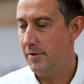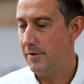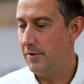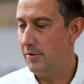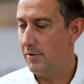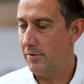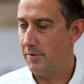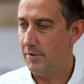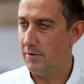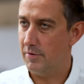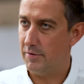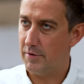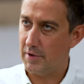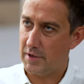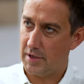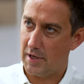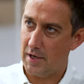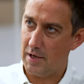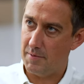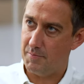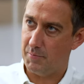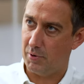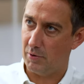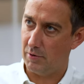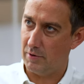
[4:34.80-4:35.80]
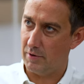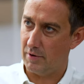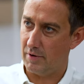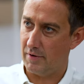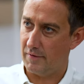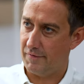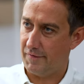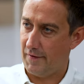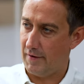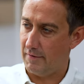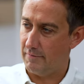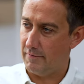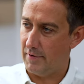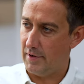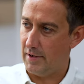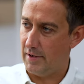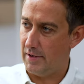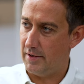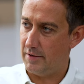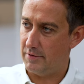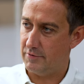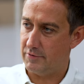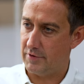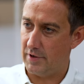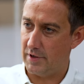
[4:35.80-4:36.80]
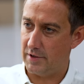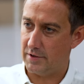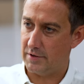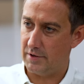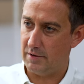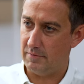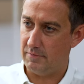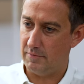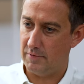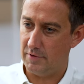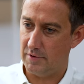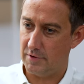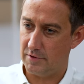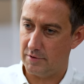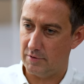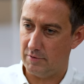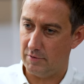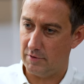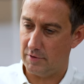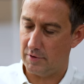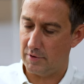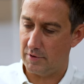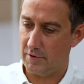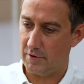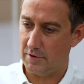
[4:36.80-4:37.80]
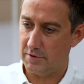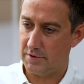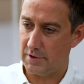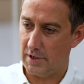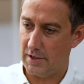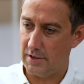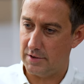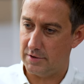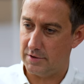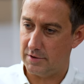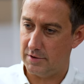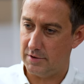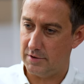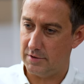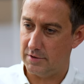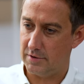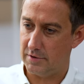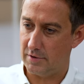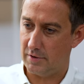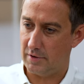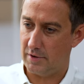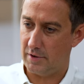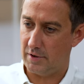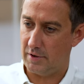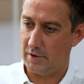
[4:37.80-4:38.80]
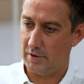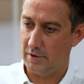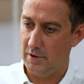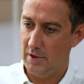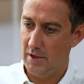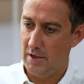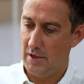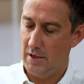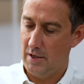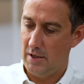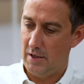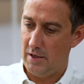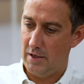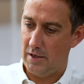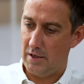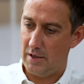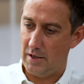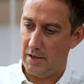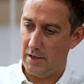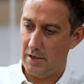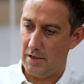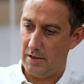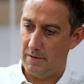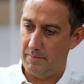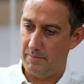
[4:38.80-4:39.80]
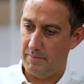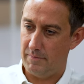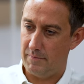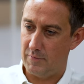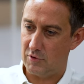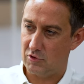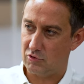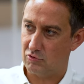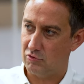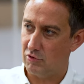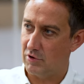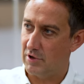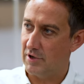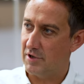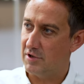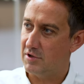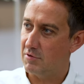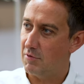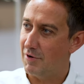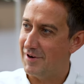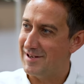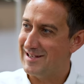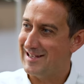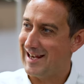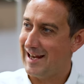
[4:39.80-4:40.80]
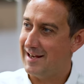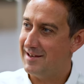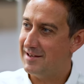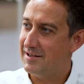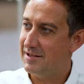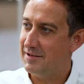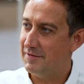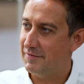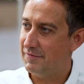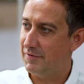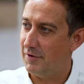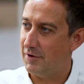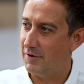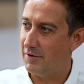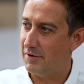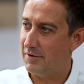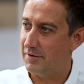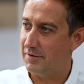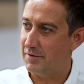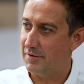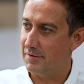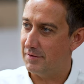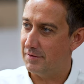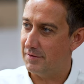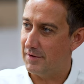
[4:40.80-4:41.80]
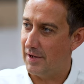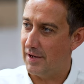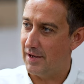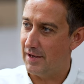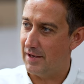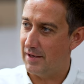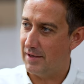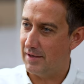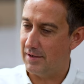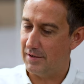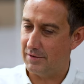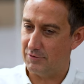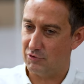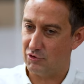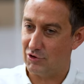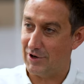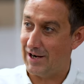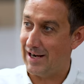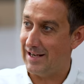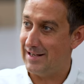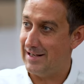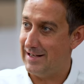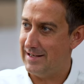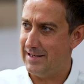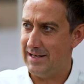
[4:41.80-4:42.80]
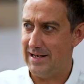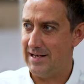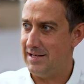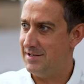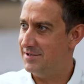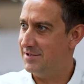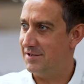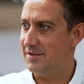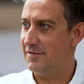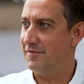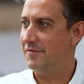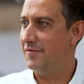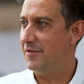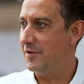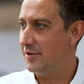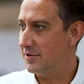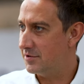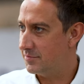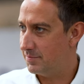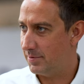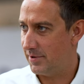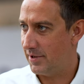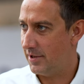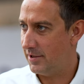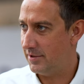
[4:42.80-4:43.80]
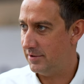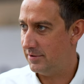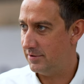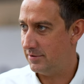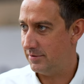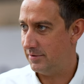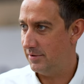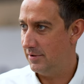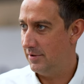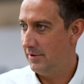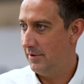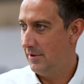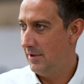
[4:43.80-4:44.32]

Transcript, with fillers: the other key point that I found really interesting was organisations are struggling to identify their training needs in the first place.